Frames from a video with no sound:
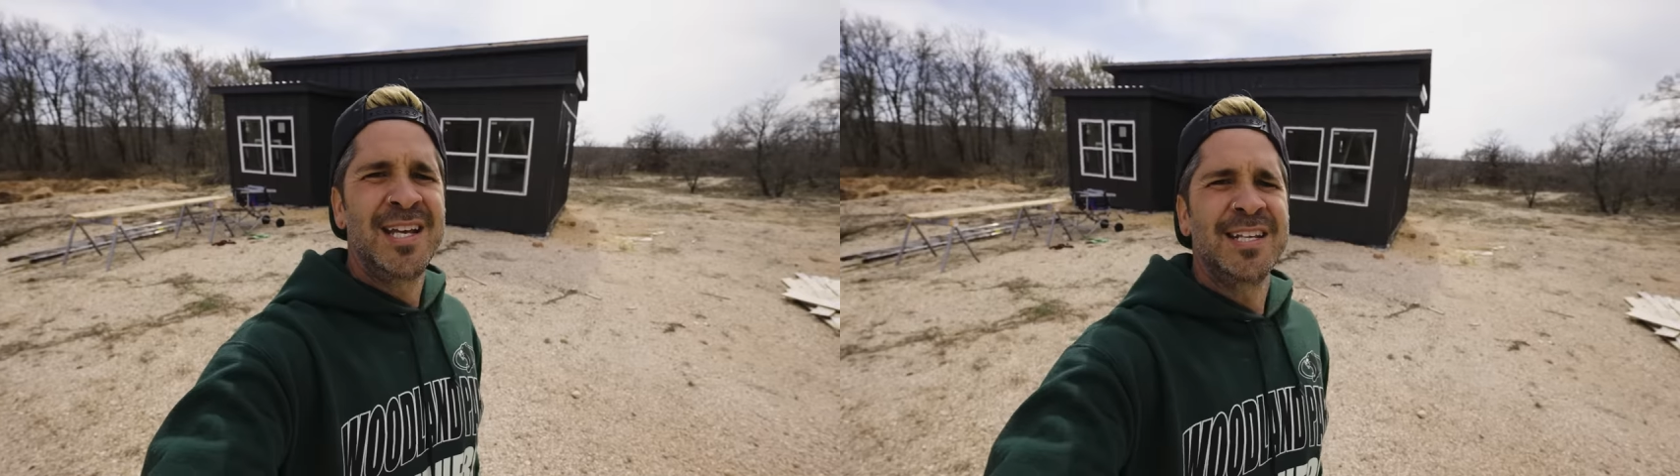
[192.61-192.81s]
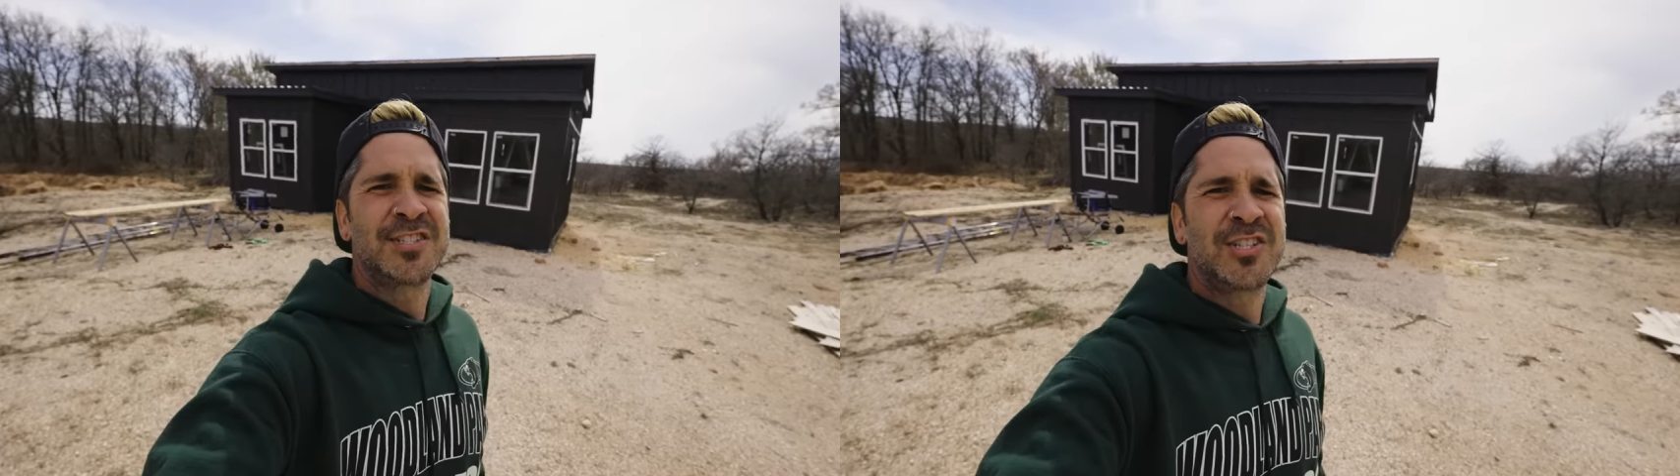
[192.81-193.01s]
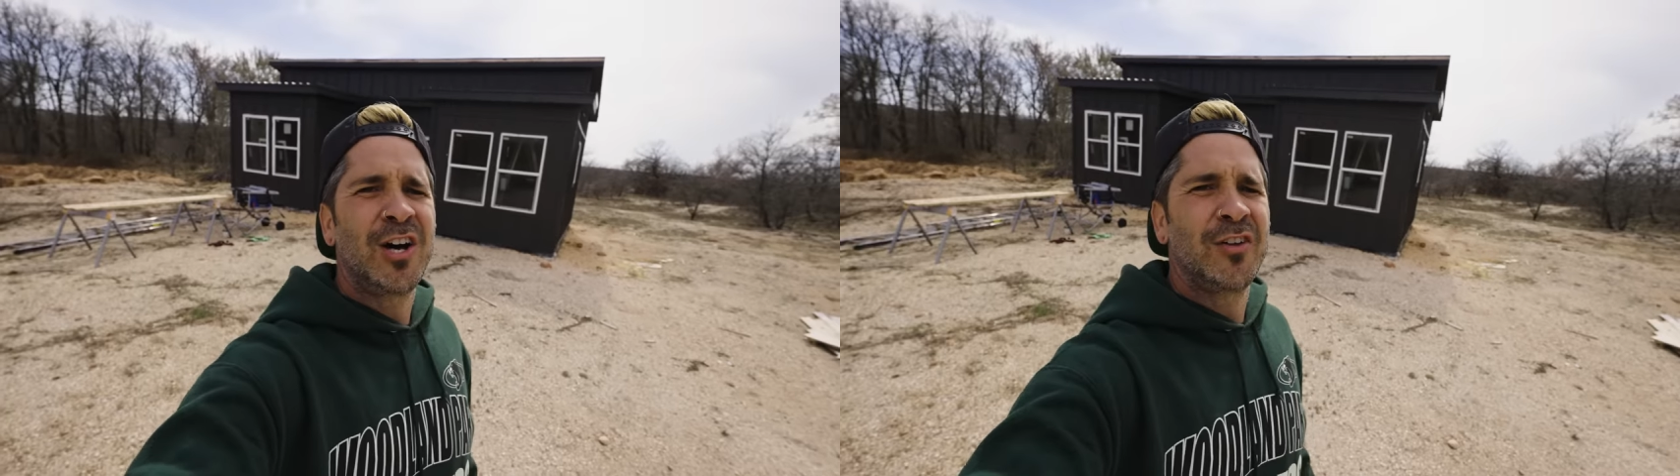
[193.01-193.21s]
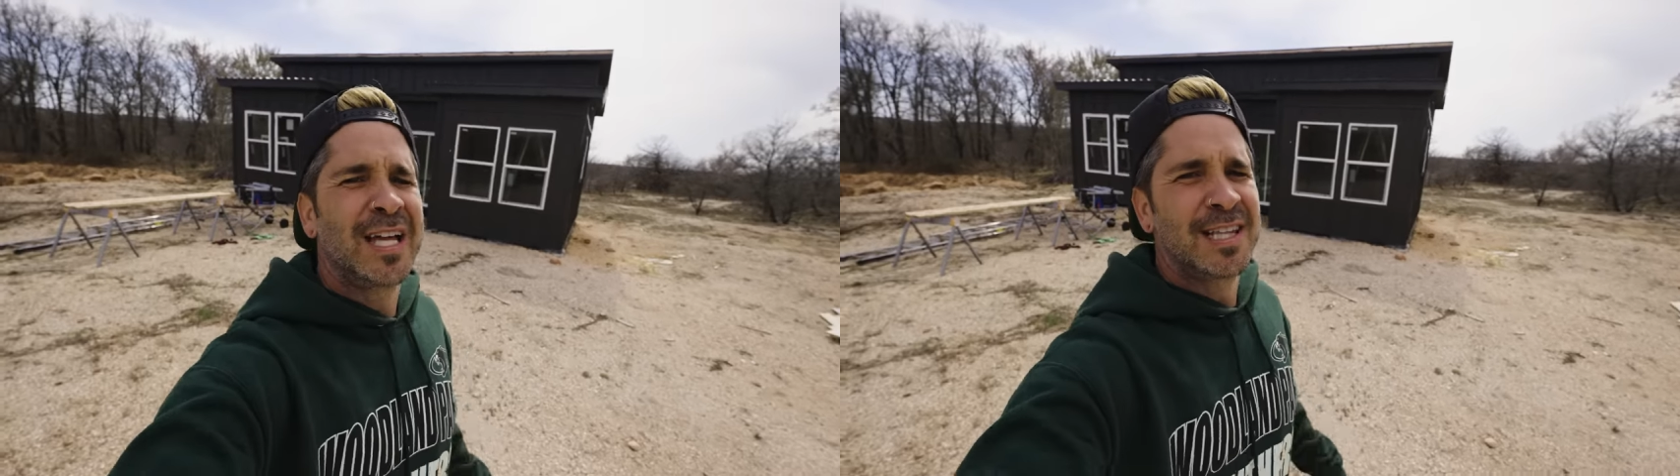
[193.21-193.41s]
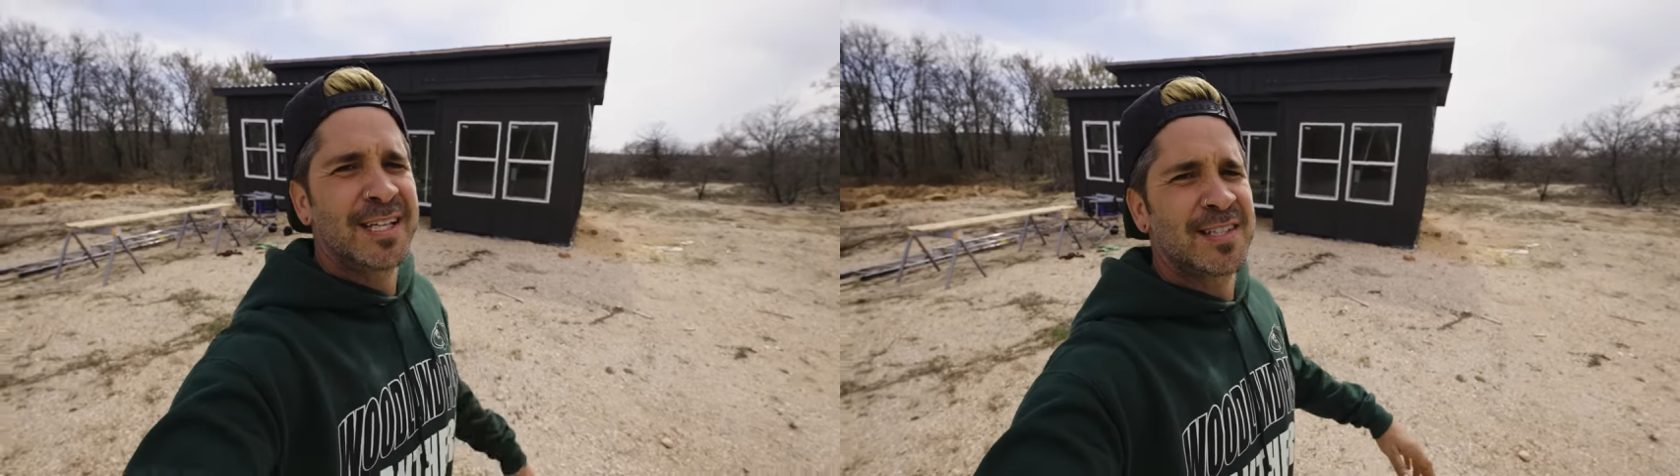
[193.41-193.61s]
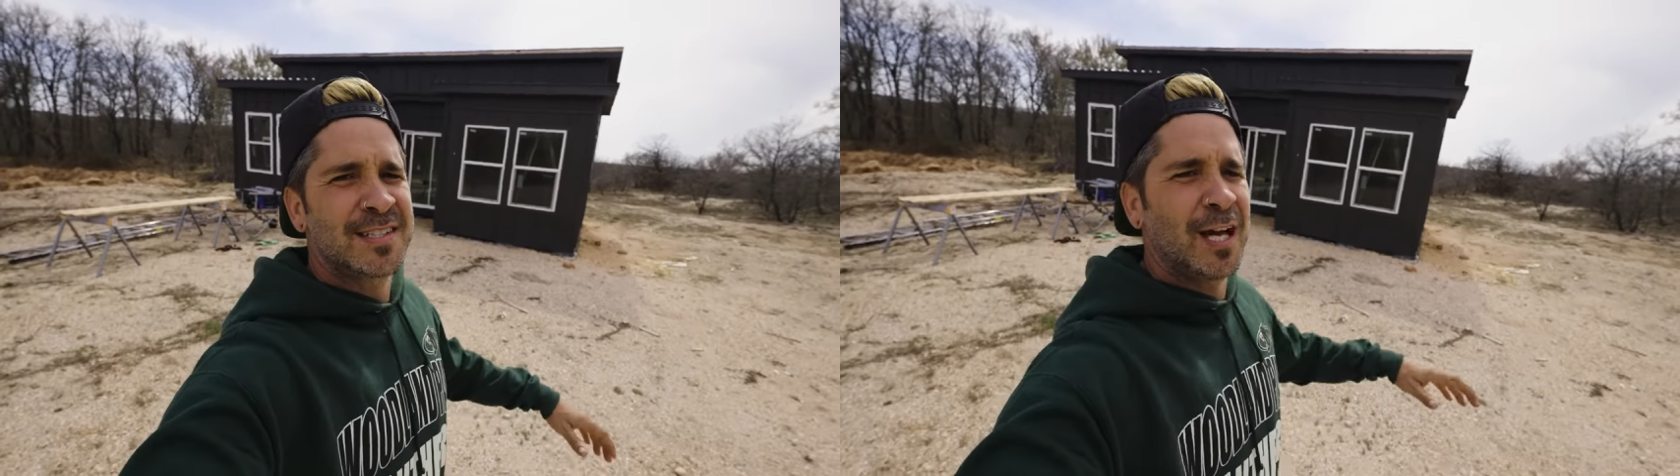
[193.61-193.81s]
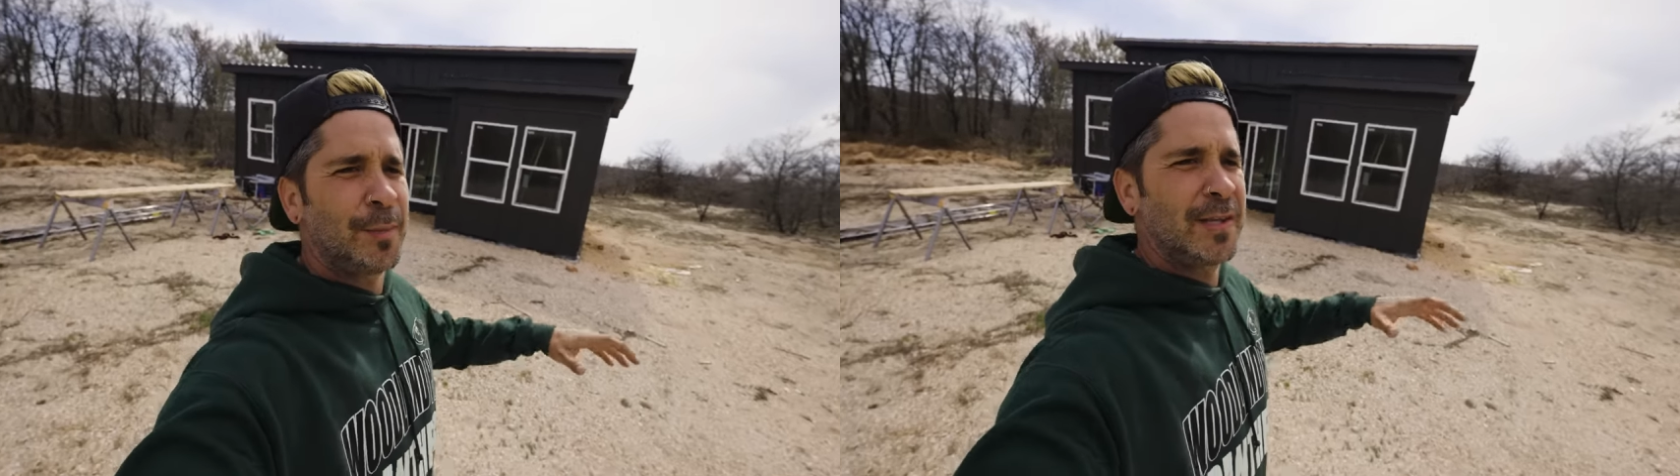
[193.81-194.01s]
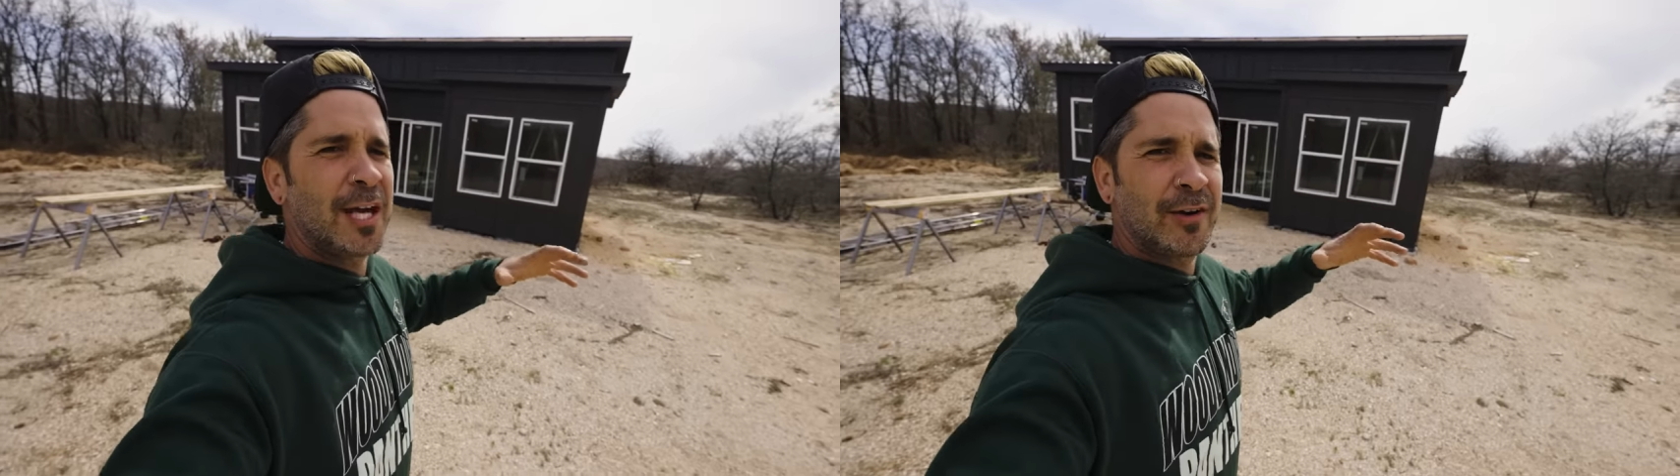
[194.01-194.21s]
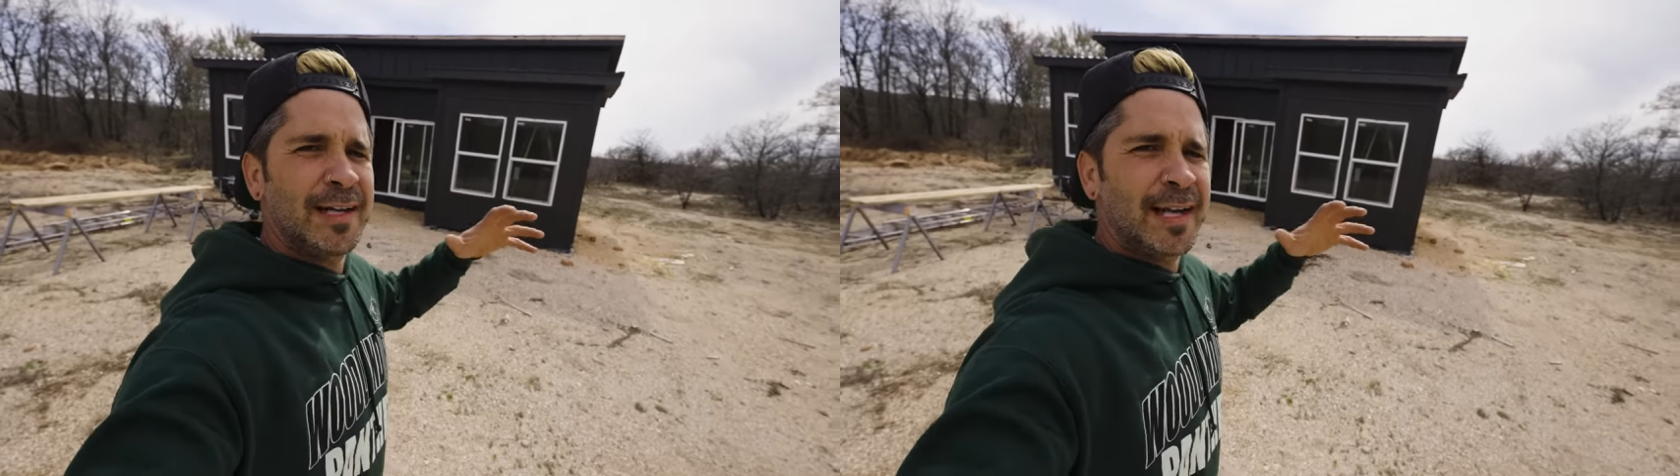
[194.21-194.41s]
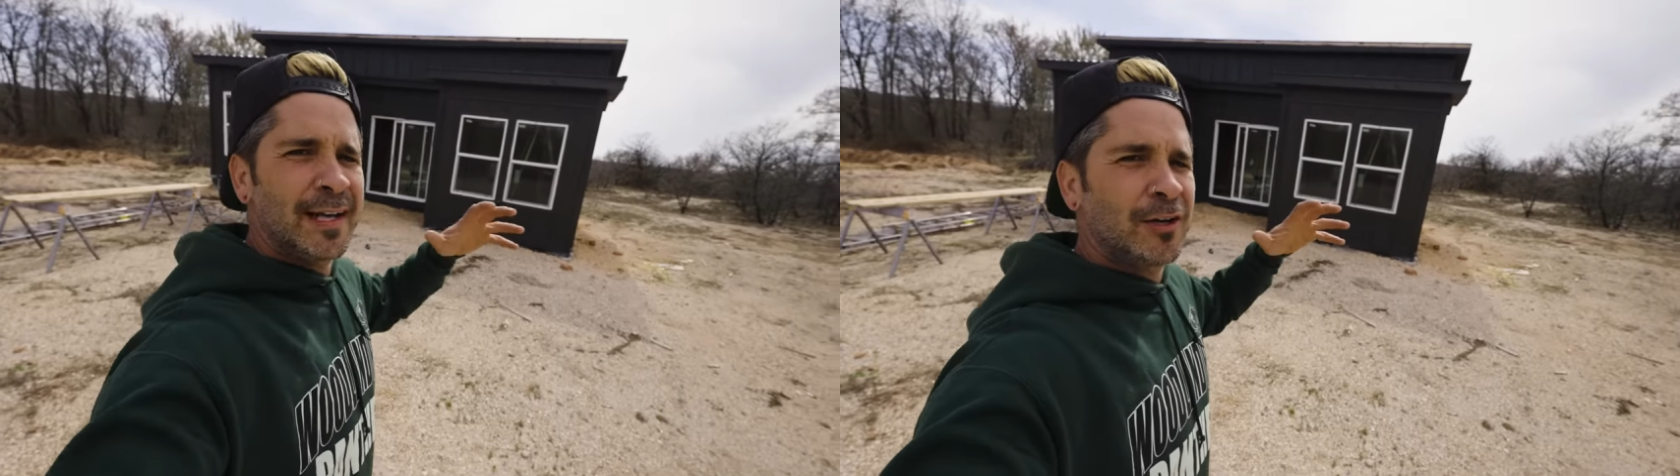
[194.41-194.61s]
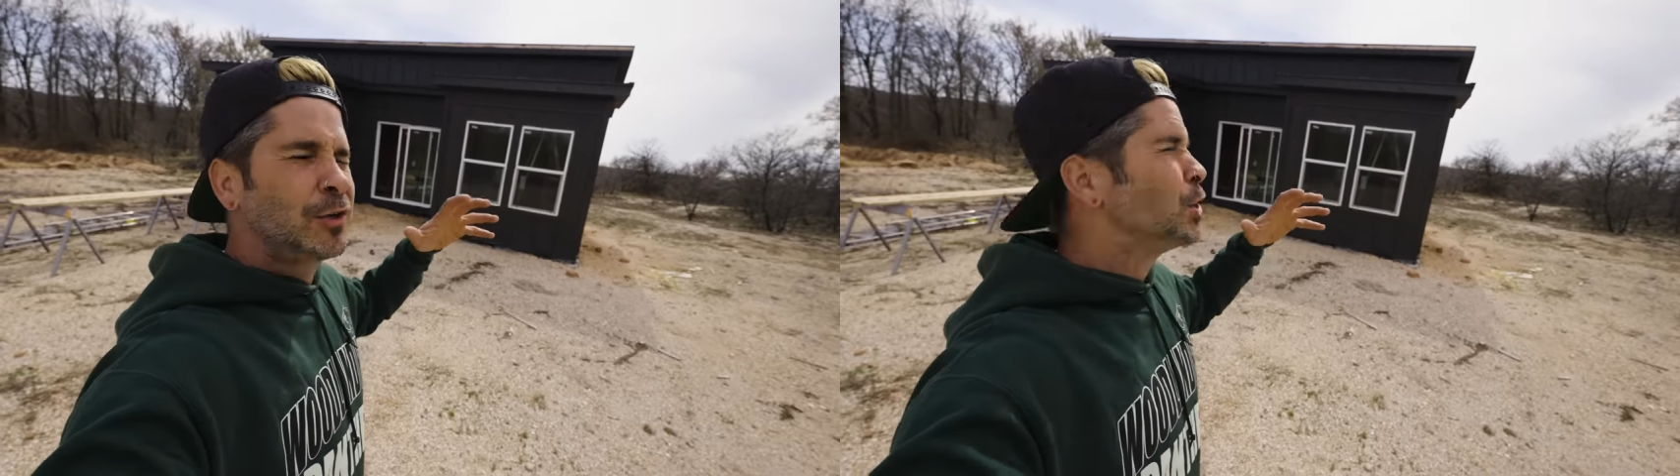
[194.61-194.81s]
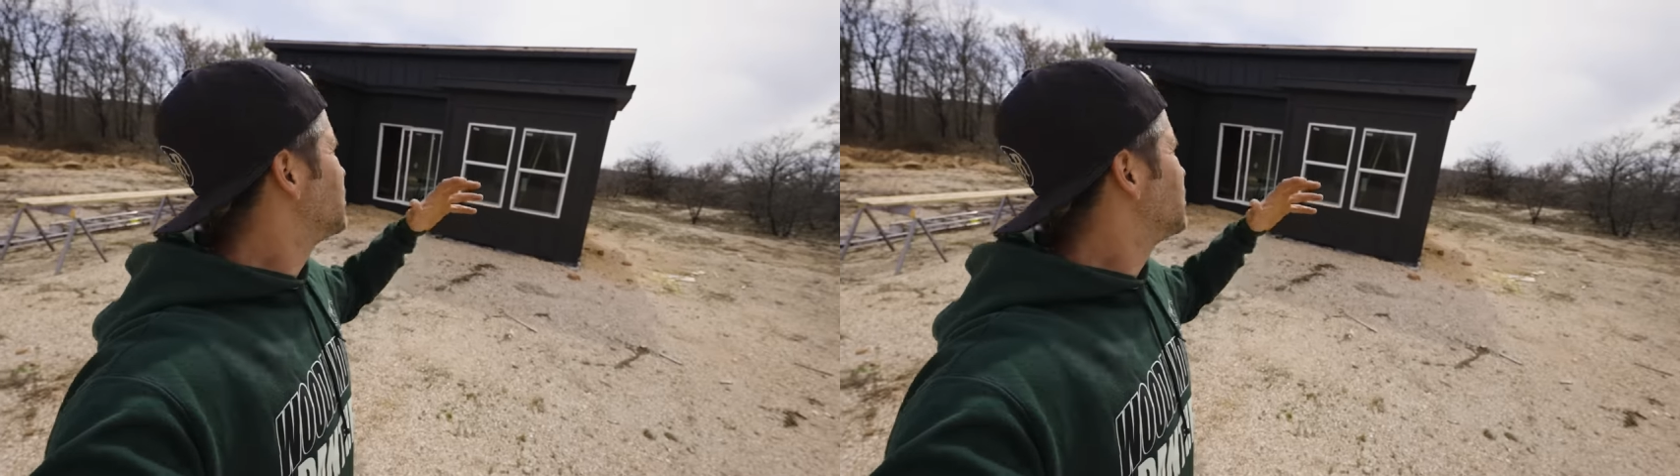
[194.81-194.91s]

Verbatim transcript: So that leaves us up in there right now.